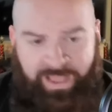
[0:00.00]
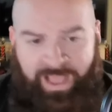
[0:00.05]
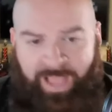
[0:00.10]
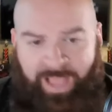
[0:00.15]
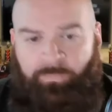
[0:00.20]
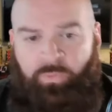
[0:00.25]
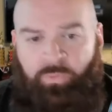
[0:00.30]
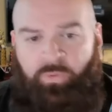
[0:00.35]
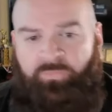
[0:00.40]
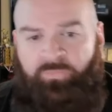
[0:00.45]
I
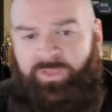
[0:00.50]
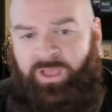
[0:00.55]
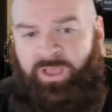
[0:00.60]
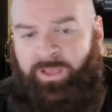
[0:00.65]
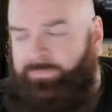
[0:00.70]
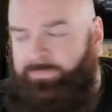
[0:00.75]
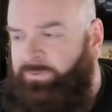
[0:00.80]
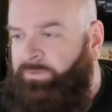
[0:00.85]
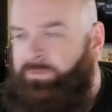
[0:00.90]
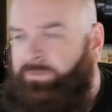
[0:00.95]
moved
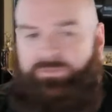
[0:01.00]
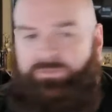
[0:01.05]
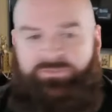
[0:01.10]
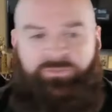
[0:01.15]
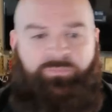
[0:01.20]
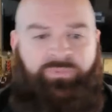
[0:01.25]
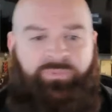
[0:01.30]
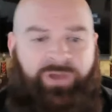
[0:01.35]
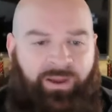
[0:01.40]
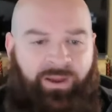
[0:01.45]
up
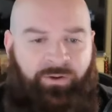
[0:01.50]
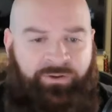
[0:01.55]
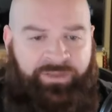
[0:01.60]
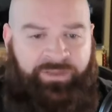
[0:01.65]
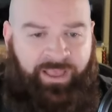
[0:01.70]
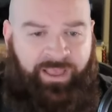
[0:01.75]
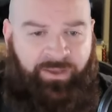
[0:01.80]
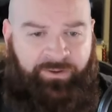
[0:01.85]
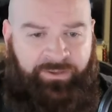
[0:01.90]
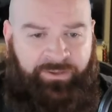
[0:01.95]
to Broward
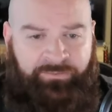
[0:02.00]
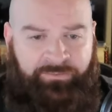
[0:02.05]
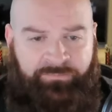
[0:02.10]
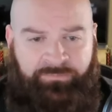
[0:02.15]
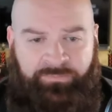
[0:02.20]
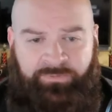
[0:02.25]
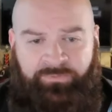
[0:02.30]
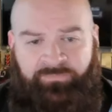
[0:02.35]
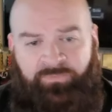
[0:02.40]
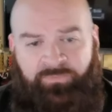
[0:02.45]
County
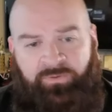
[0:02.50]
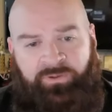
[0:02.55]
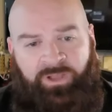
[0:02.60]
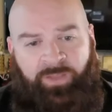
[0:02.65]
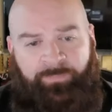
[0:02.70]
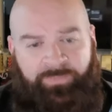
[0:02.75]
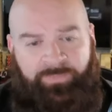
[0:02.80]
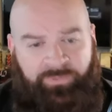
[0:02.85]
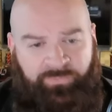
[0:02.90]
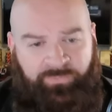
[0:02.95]
for a
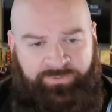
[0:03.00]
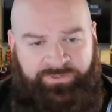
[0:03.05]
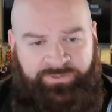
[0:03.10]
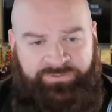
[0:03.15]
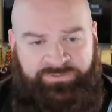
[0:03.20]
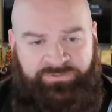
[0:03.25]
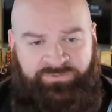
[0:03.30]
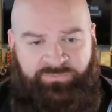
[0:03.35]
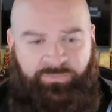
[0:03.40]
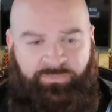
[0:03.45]
couple of
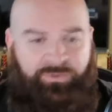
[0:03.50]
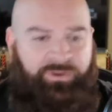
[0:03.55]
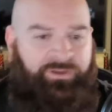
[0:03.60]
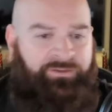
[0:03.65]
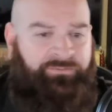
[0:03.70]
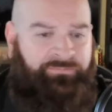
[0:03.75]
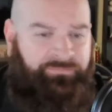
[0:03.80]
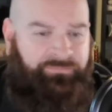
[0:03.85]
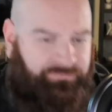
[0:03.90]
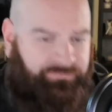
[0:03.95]
reasons.
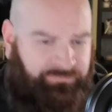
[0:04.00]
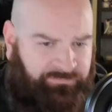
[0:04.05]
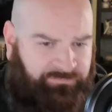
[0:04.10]
One,